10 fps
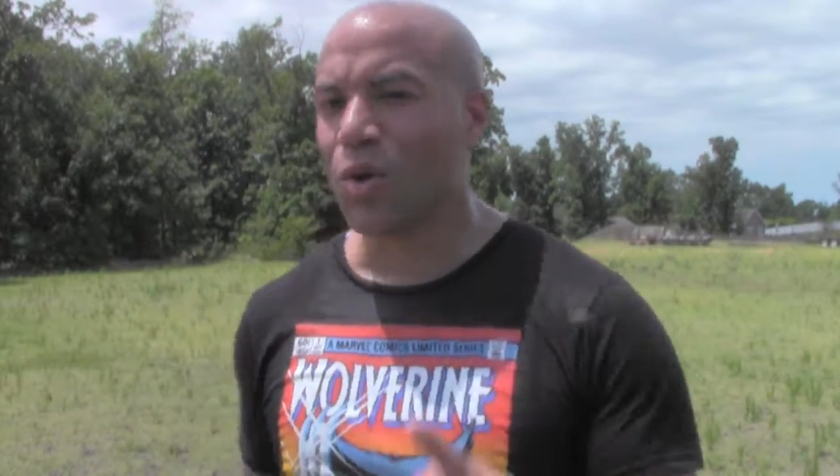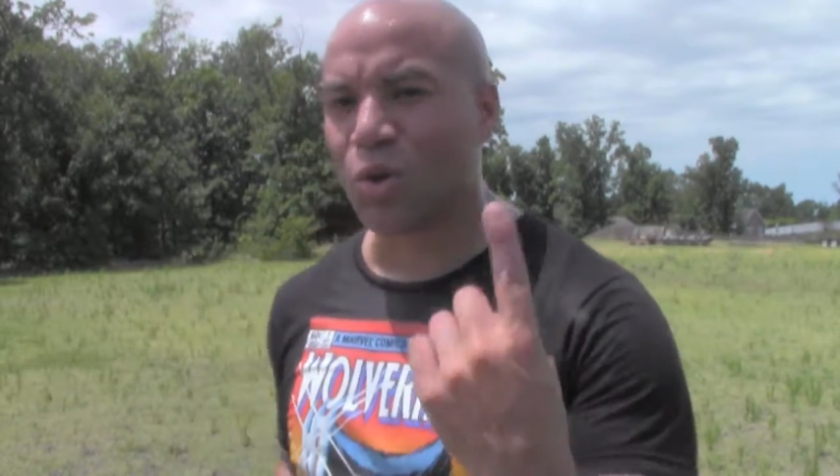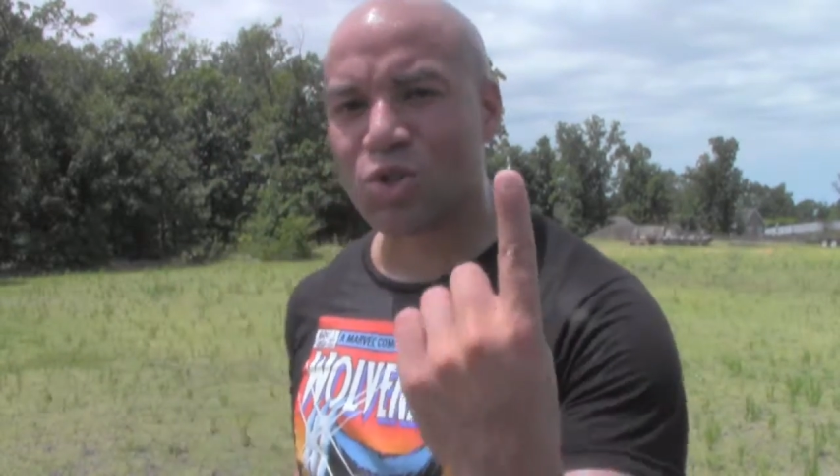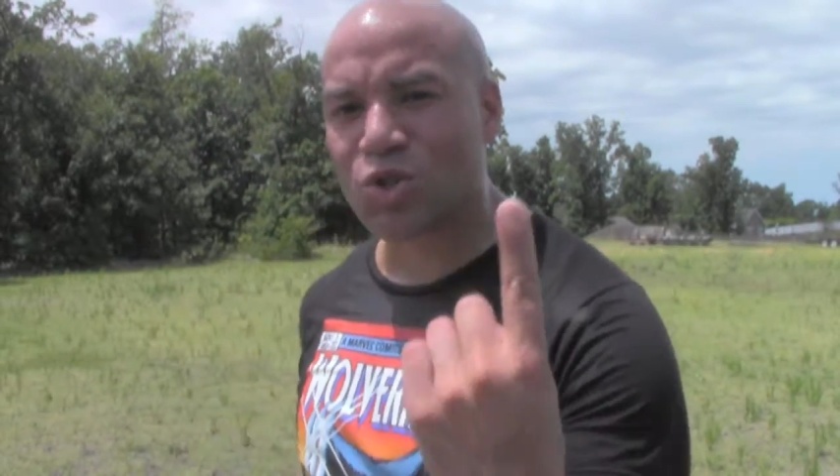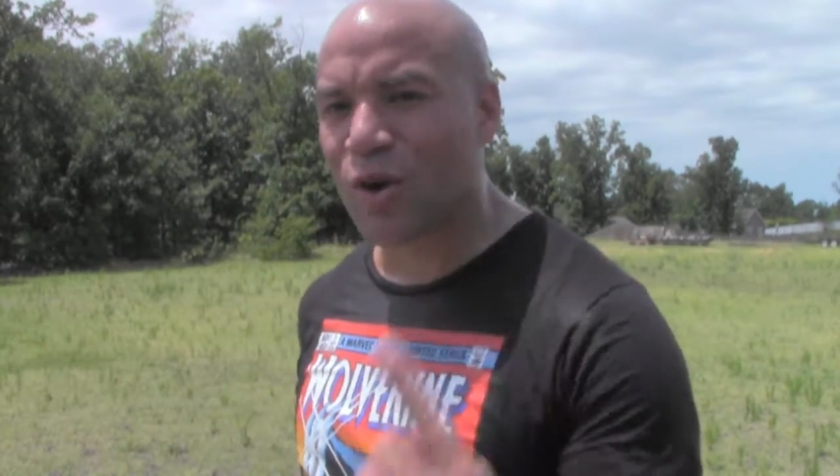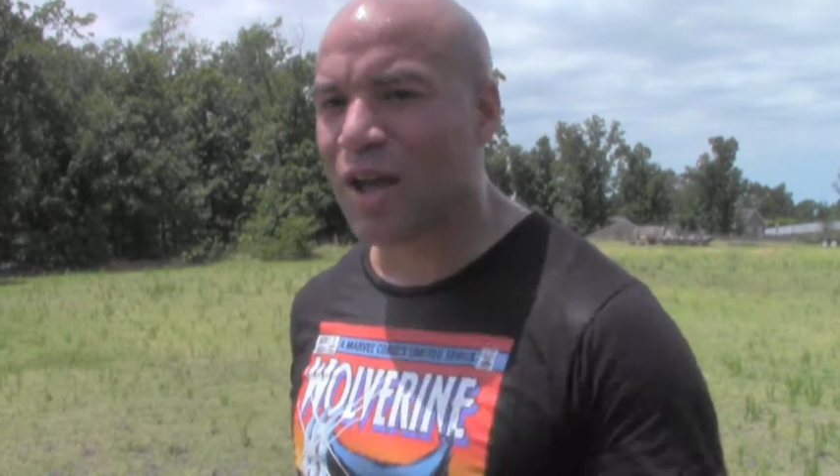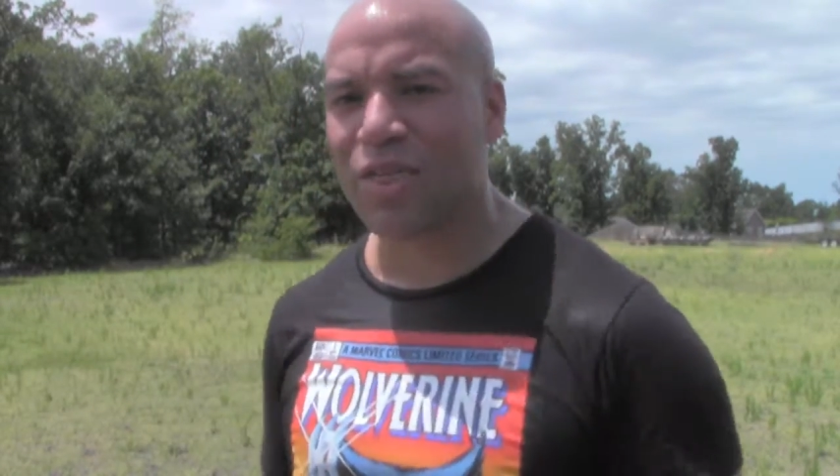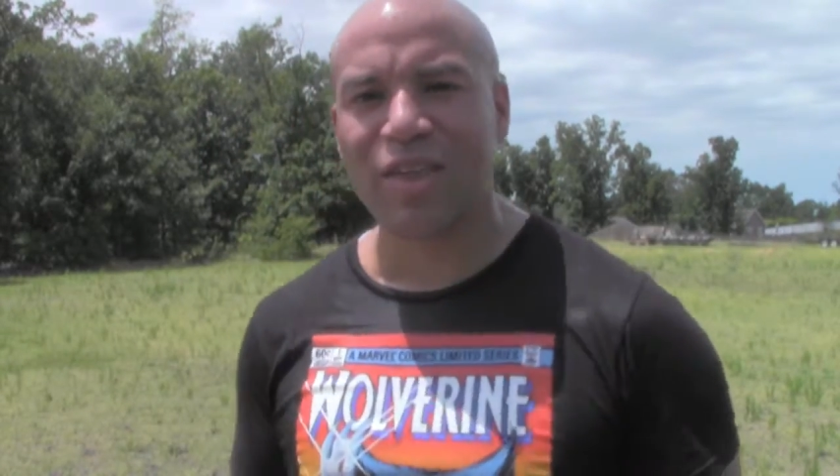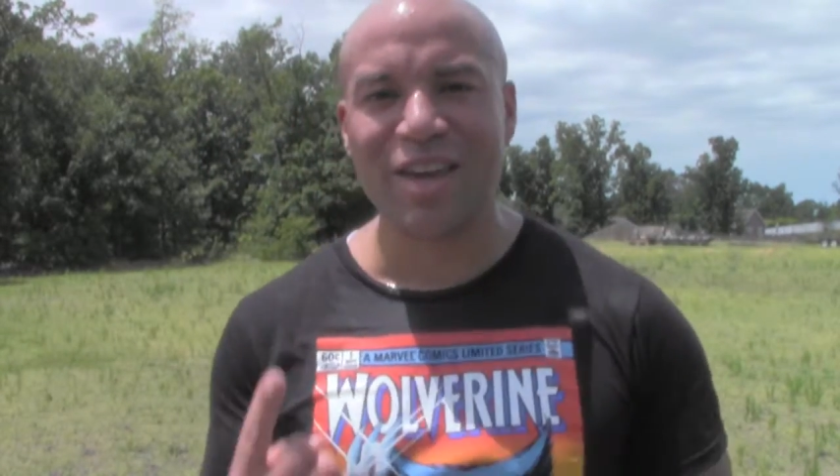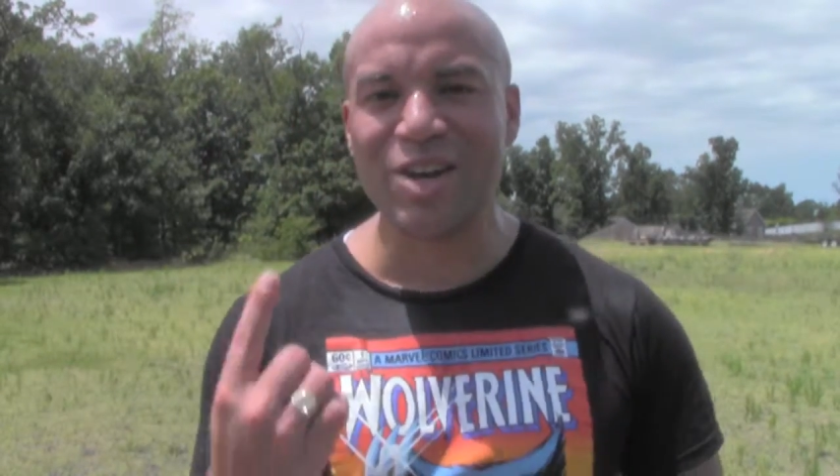or
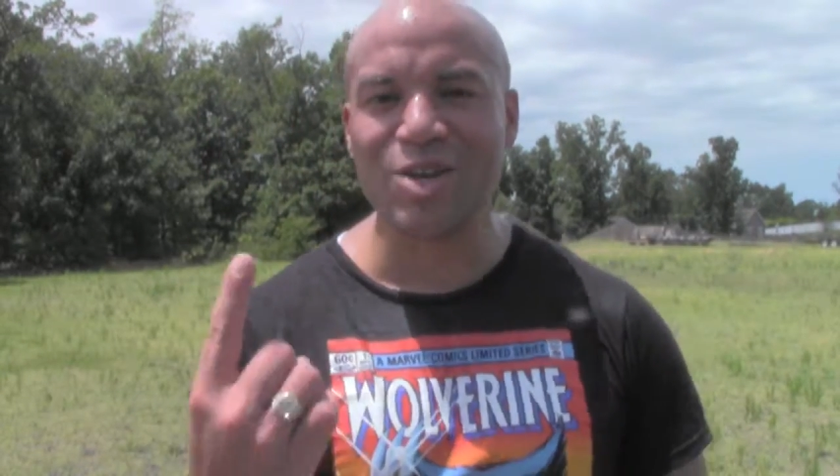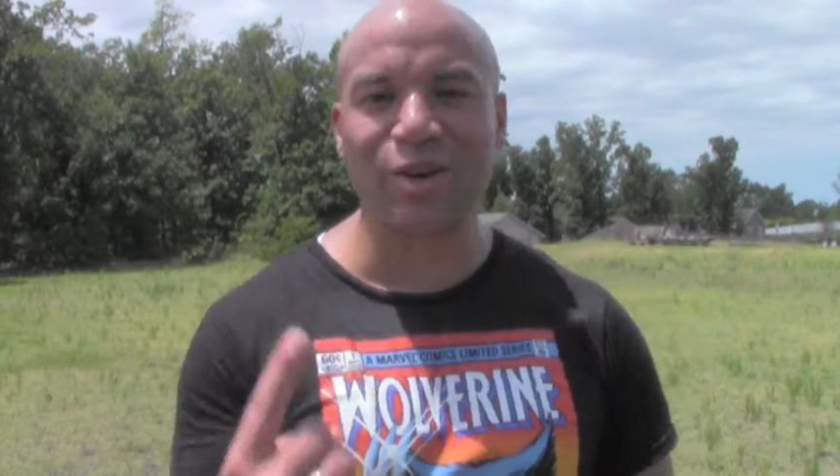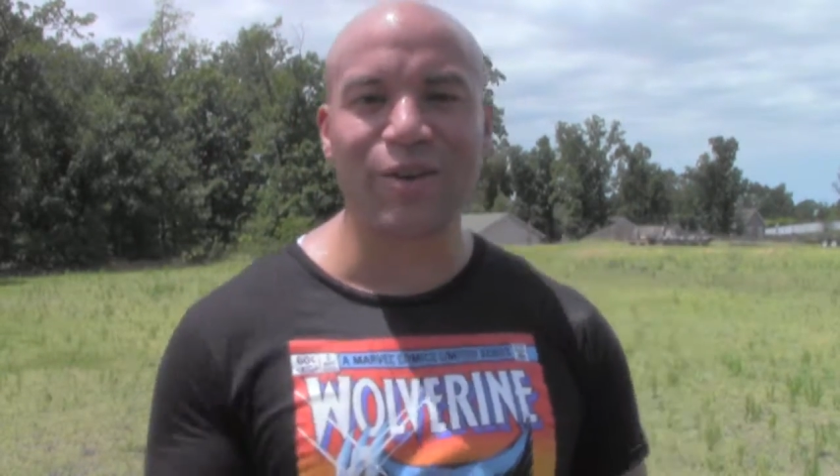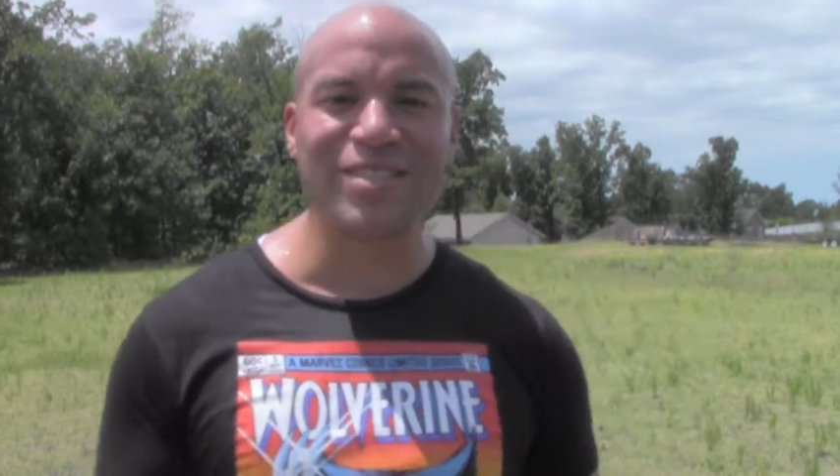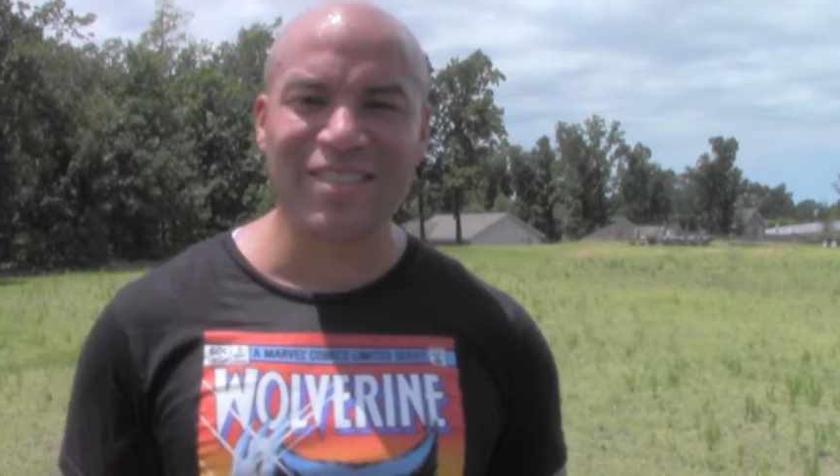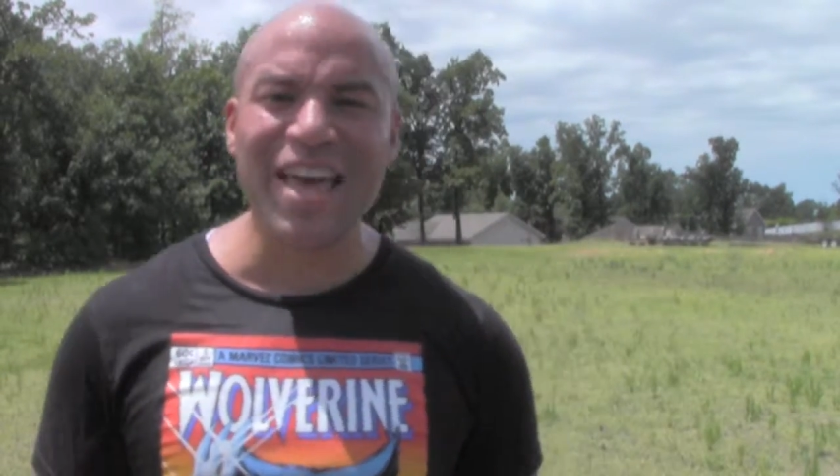strength and endurance,